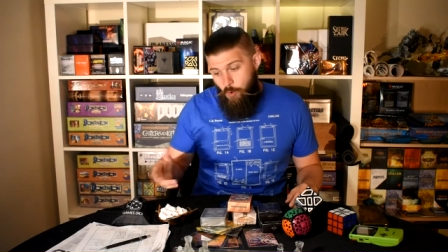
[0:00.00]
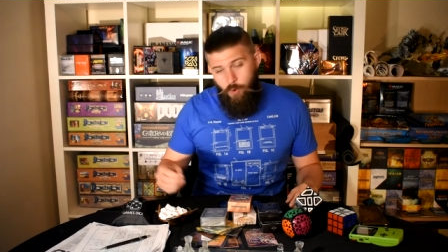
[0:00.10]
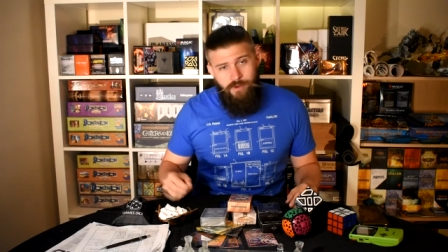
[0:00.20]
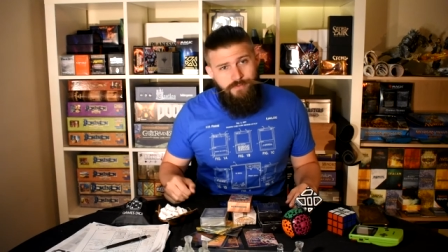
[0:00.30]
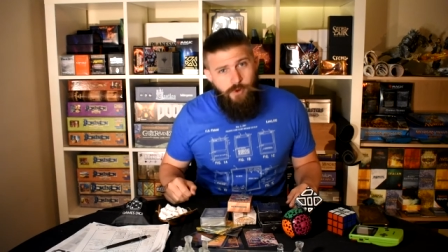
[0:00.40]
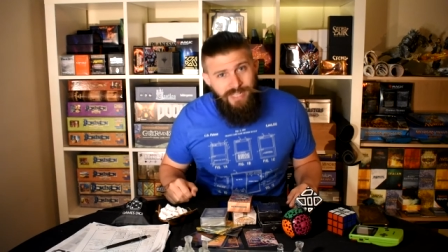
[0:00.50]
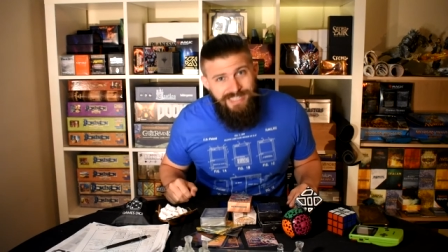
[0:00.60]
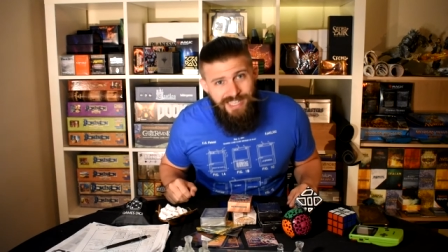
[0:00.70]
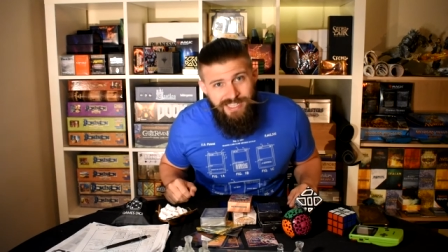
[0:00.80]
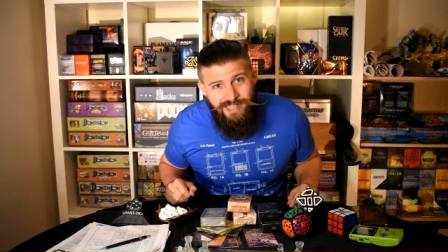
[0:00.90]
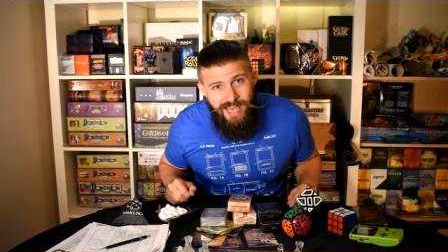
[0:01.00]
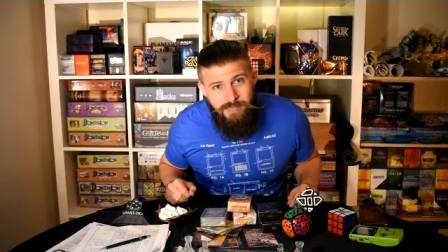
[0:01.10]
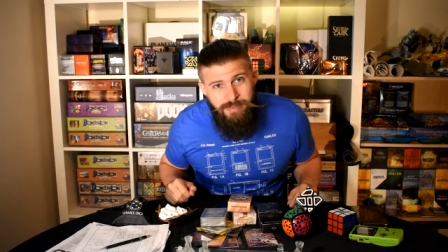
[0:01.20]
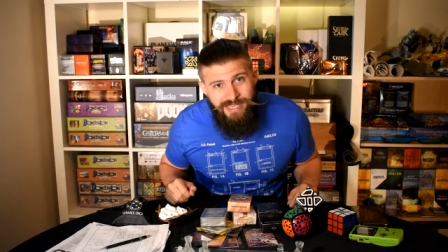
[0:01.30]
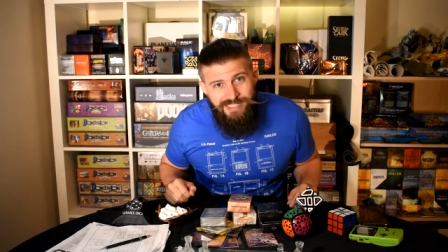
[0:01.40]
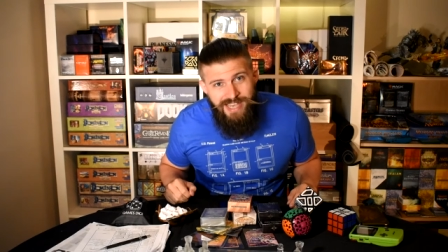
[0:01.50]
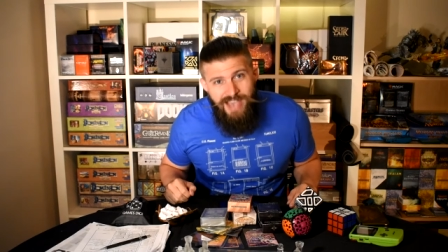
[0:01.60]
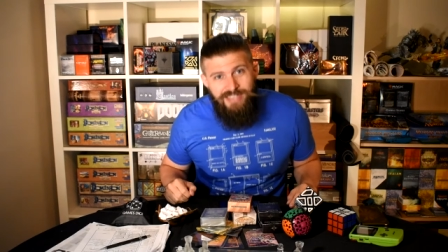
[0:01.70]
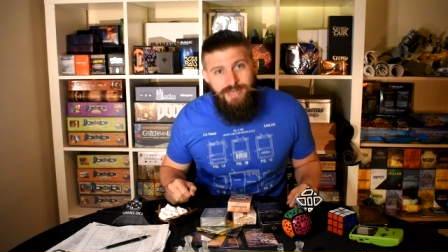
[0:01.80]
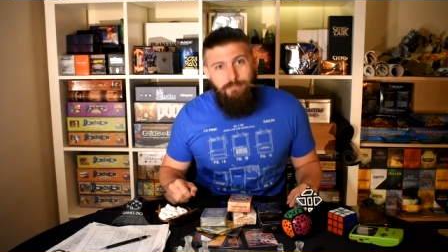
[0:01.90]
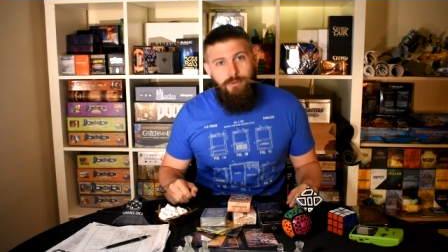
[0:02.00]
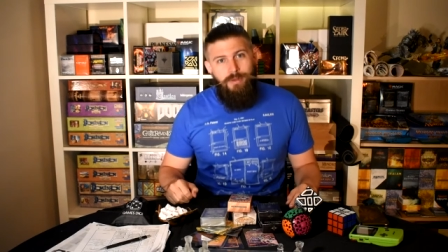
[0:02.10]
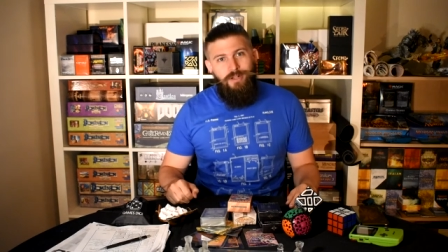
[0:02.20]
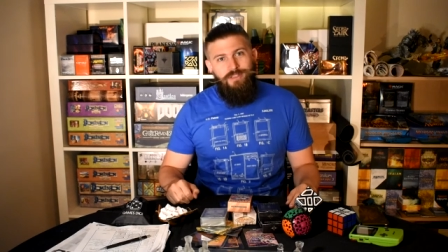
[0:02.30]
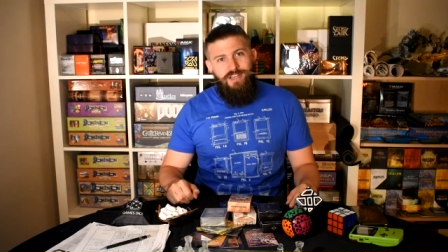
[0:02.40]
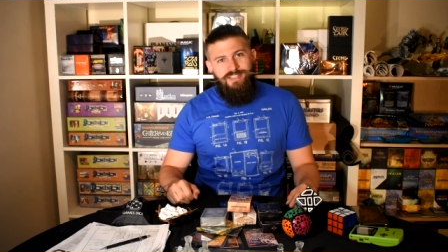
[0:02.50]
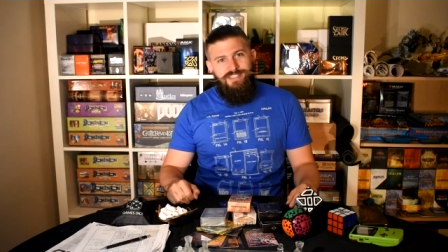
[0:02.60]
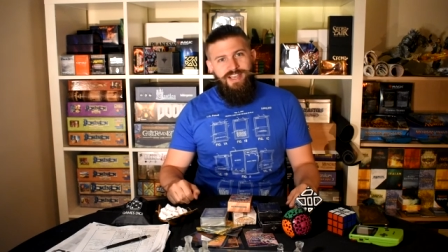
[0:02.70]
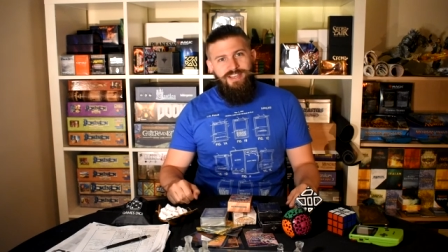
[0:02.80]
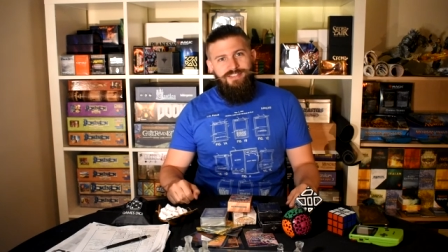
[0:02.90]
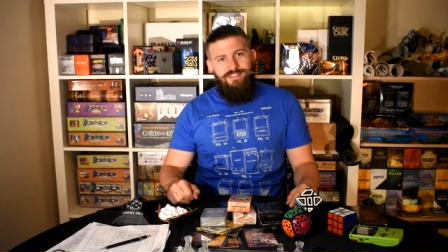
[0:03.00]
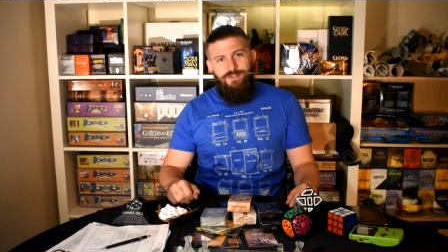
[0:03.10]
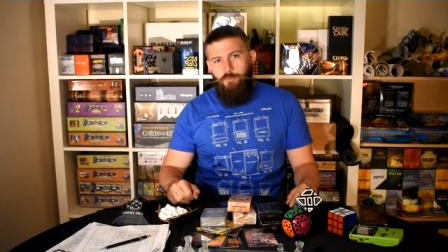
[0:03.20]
or if you're a click clack pick attack number ball luck sack,